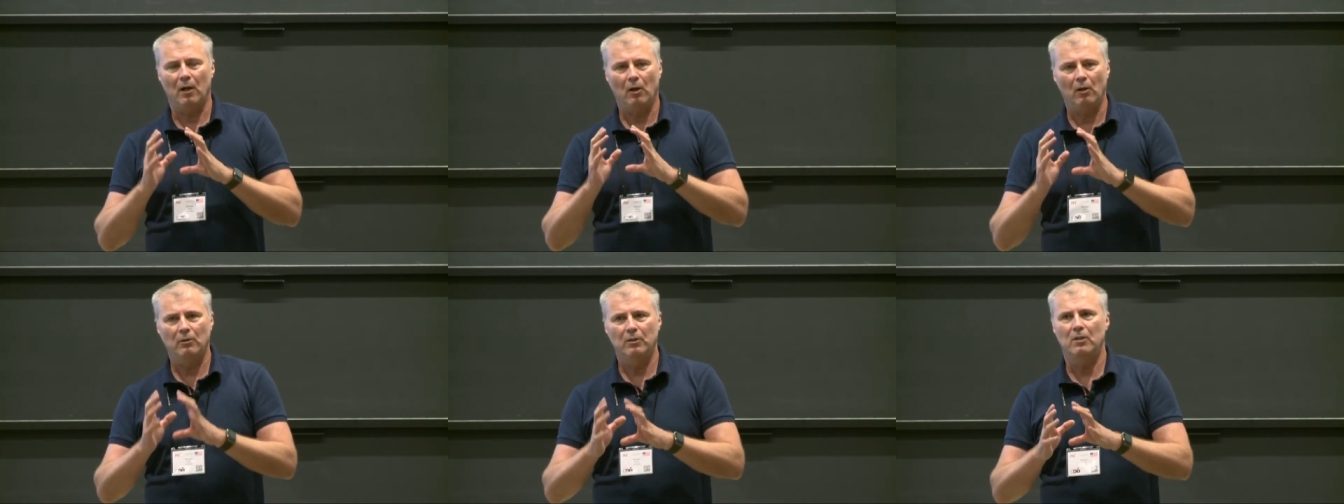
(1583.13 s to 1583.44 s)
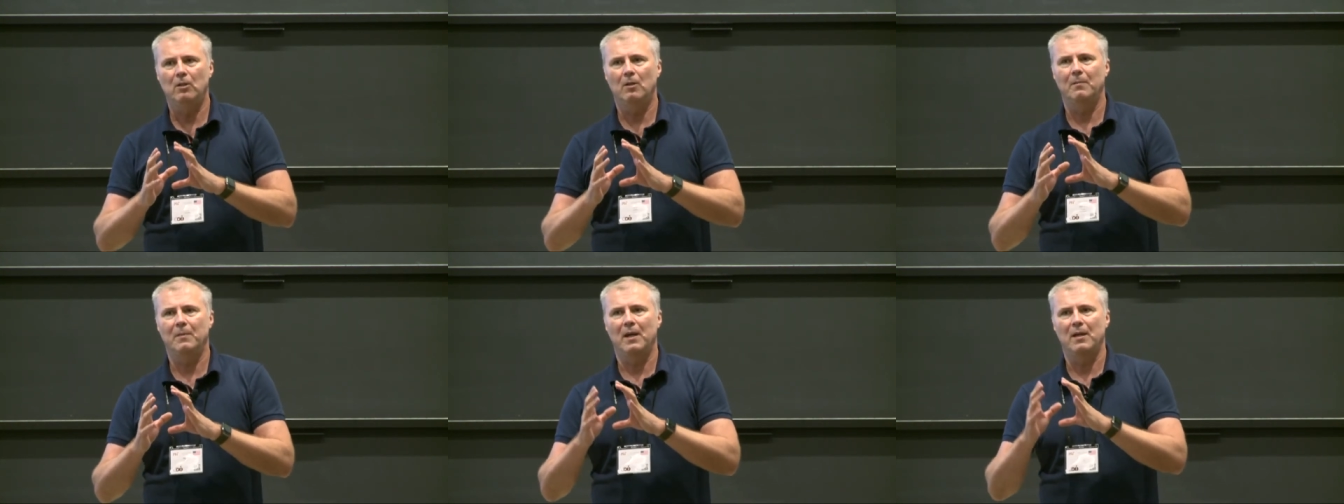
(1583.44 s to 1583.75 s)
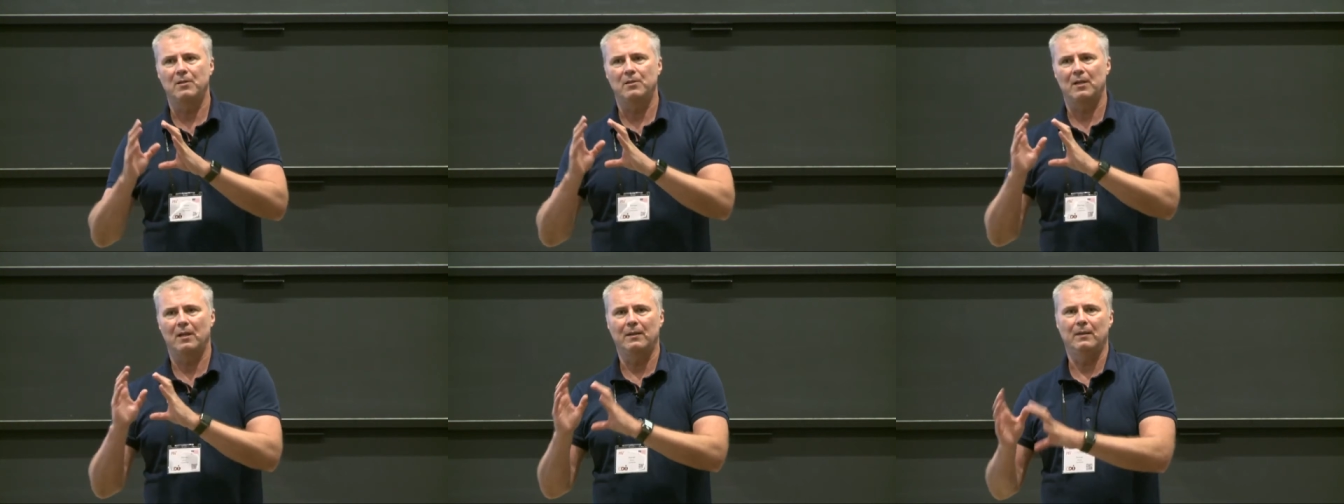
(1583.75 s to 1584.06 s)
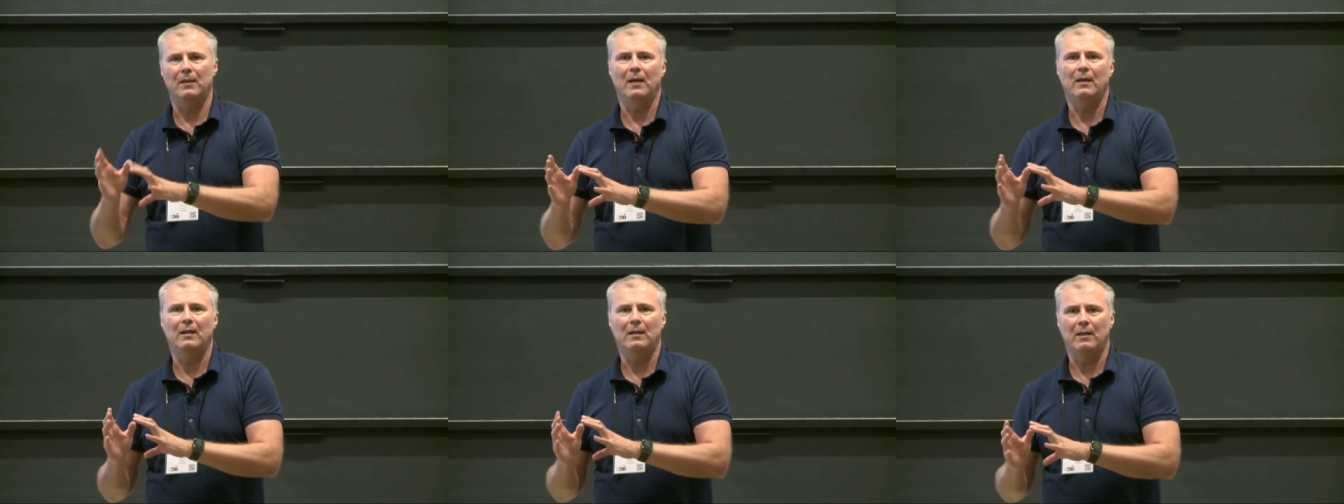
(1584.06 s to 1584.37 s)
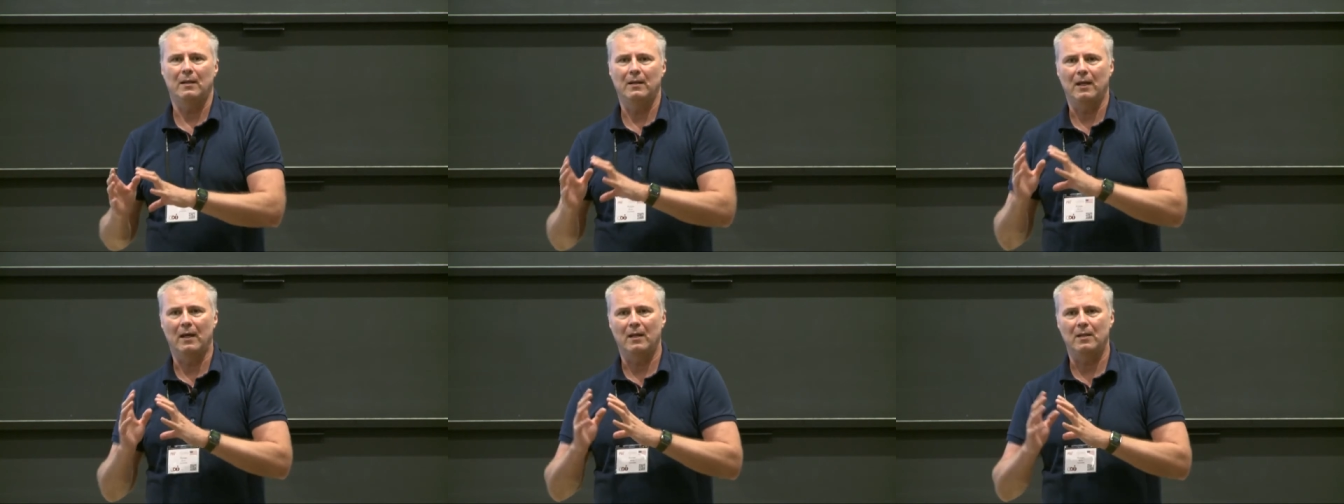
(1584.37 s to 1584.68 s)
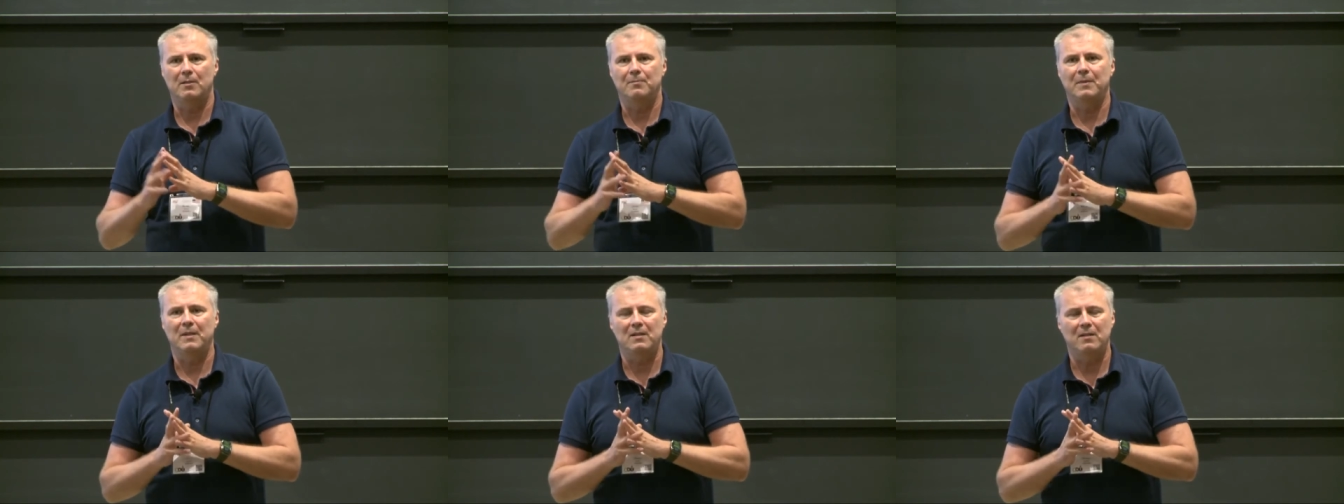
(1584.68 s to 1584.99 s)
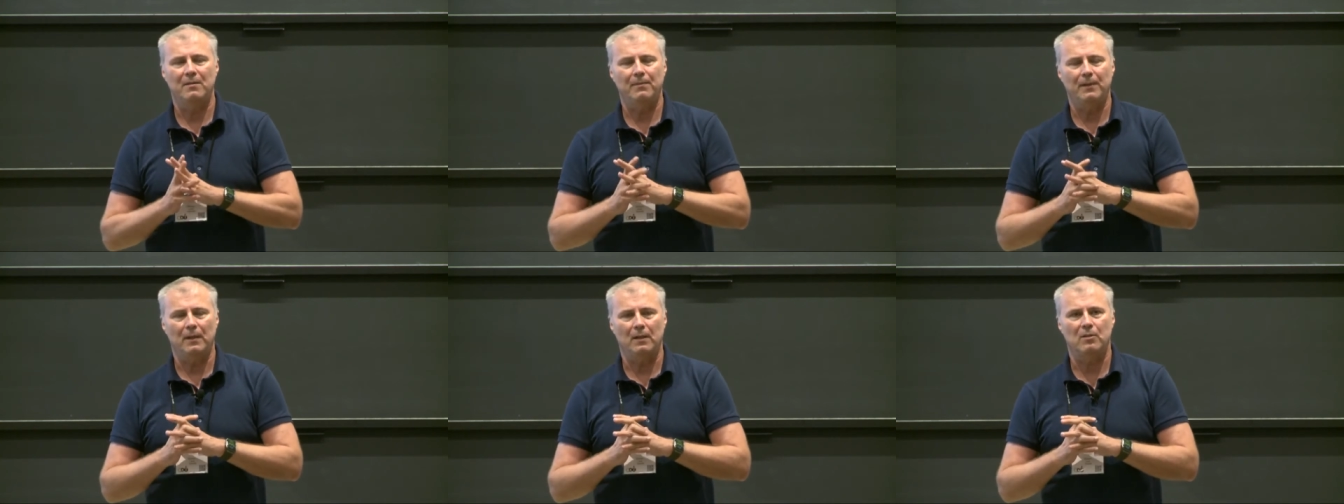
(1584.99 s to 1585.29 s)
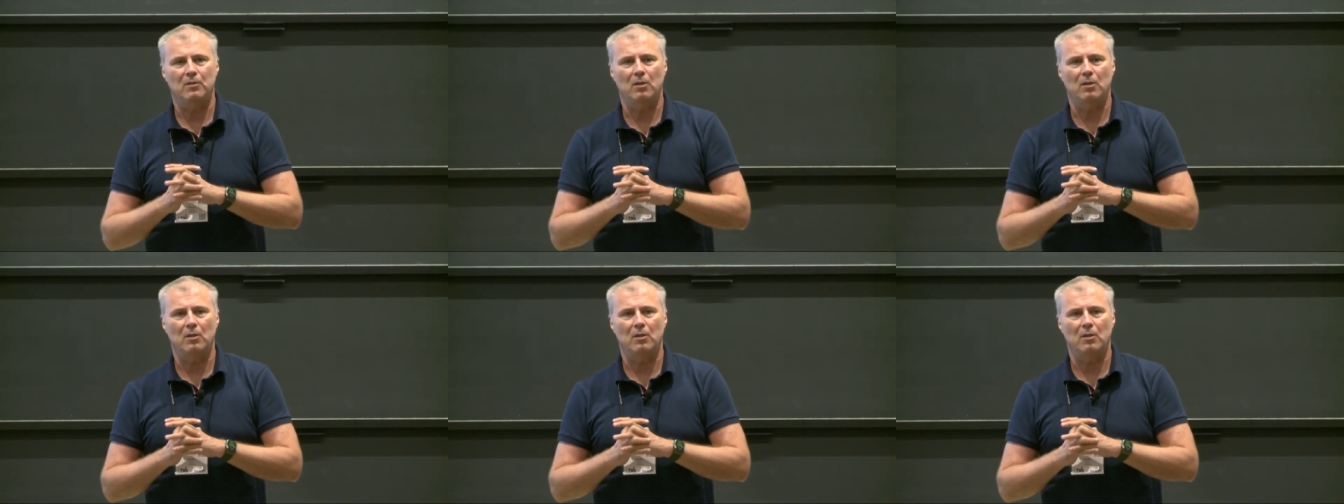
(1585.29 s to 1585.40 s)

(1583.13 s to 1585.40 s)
all the domains and AI specific.